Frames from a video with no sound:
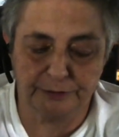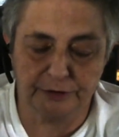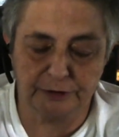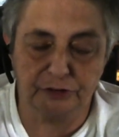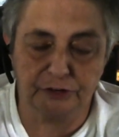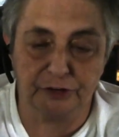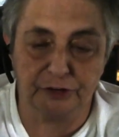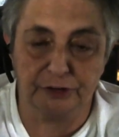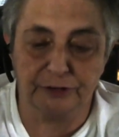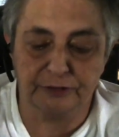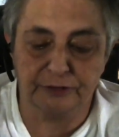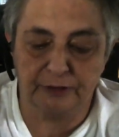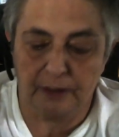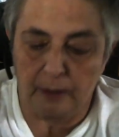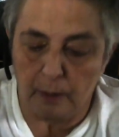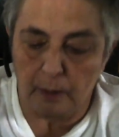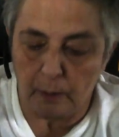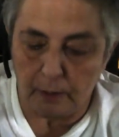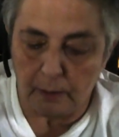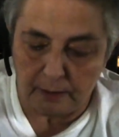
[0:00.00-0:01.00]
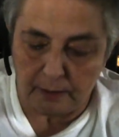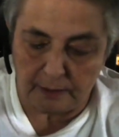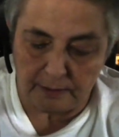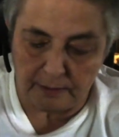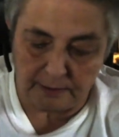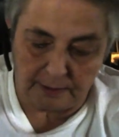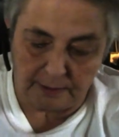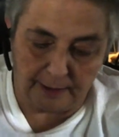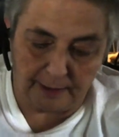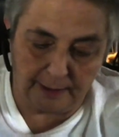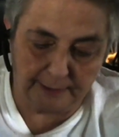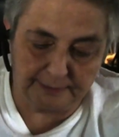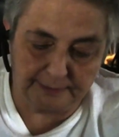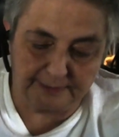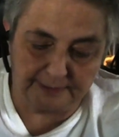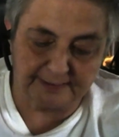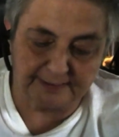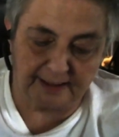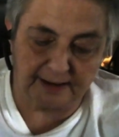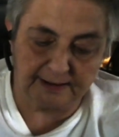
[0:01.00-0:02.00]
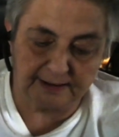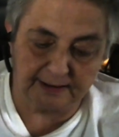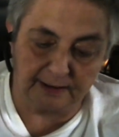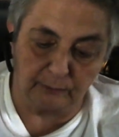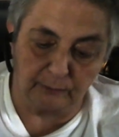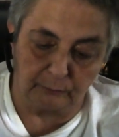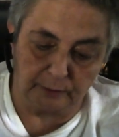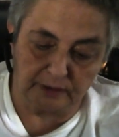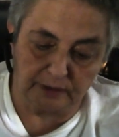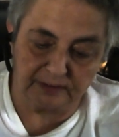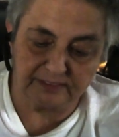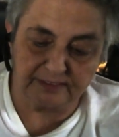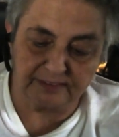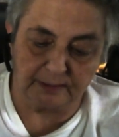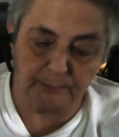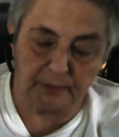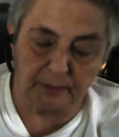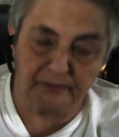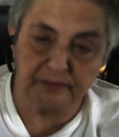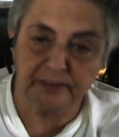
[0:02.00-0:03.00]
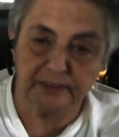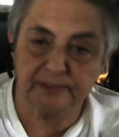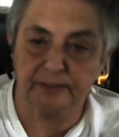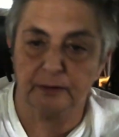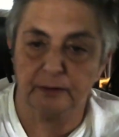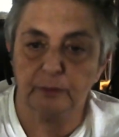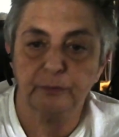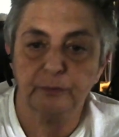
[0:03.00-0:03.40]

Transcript: She's decided to get rid of some of it, so